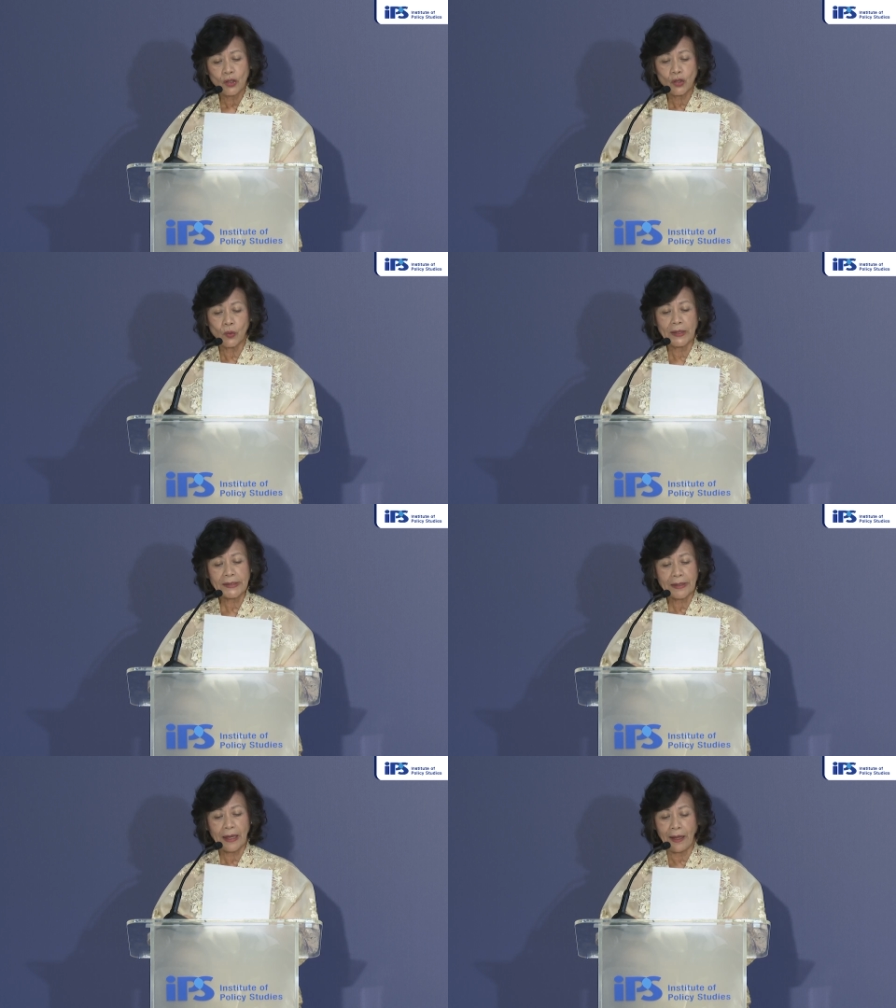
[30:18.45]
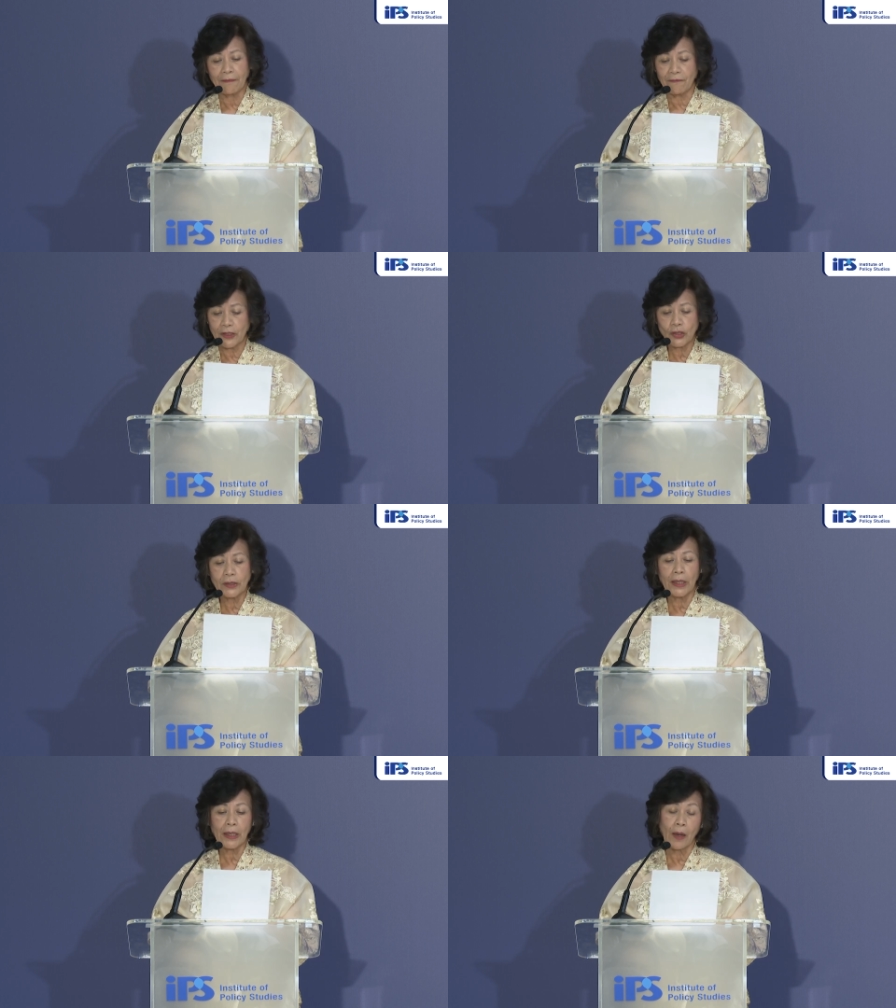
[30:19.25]
towards
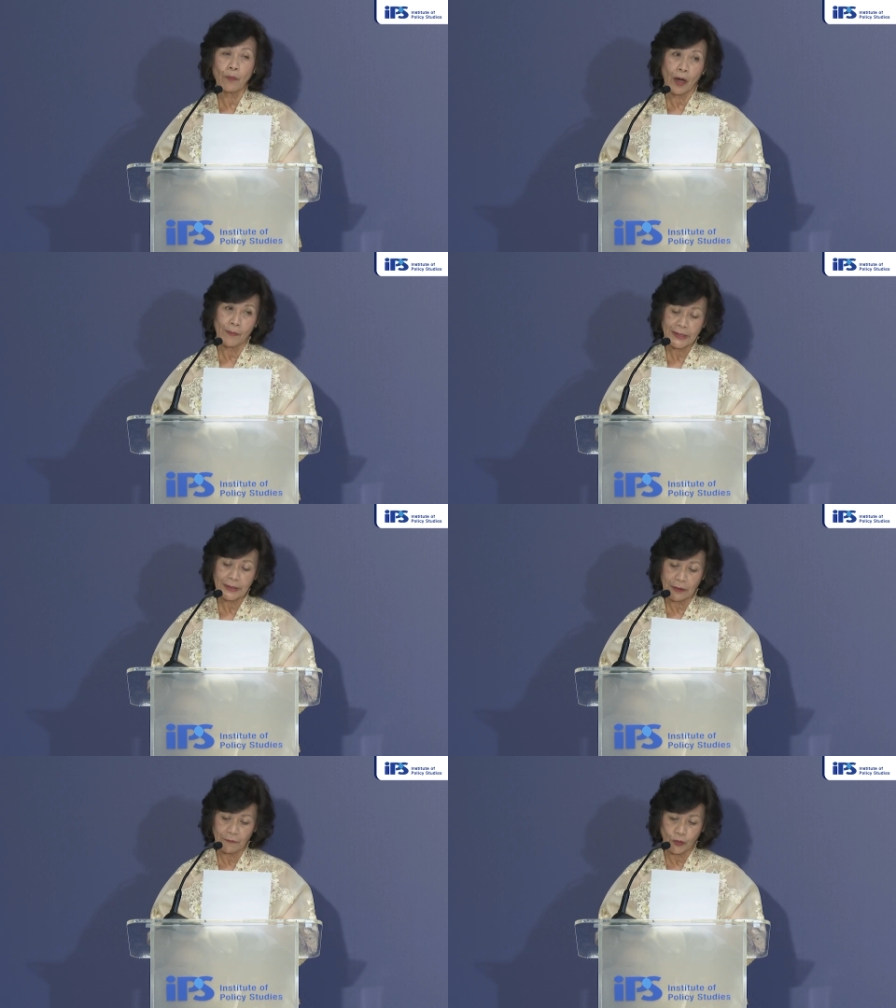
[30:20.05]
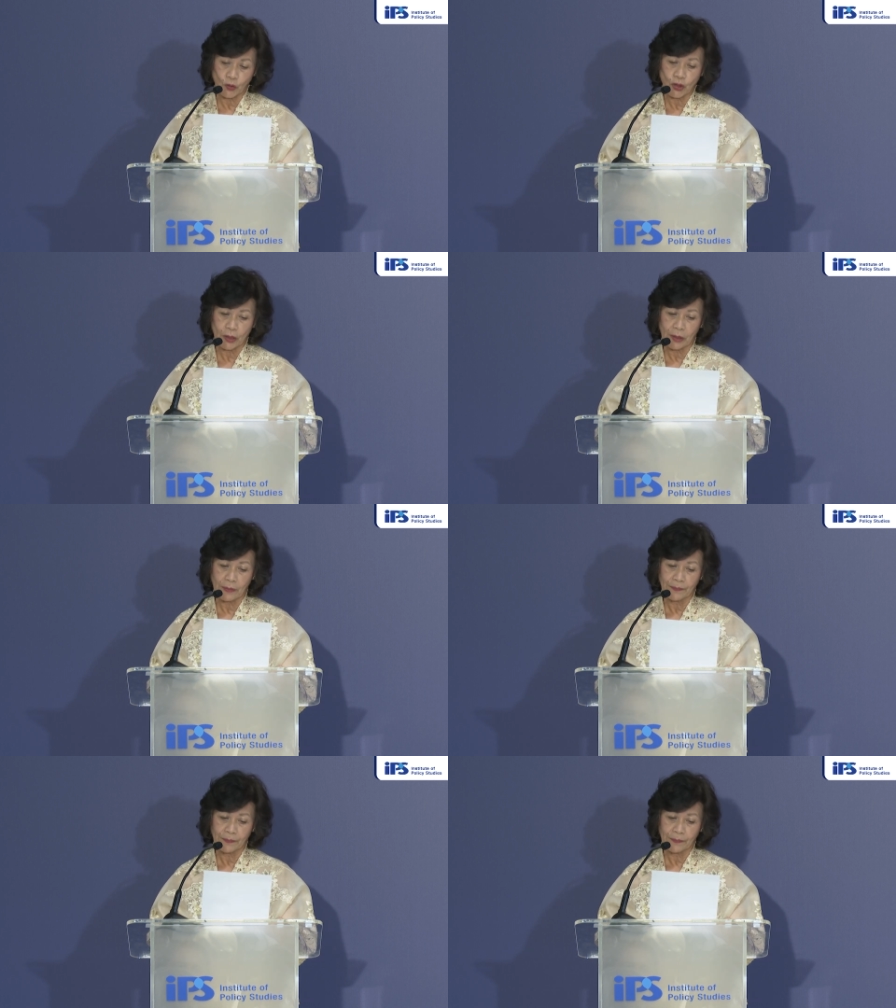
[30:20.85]
envisioning a promising future.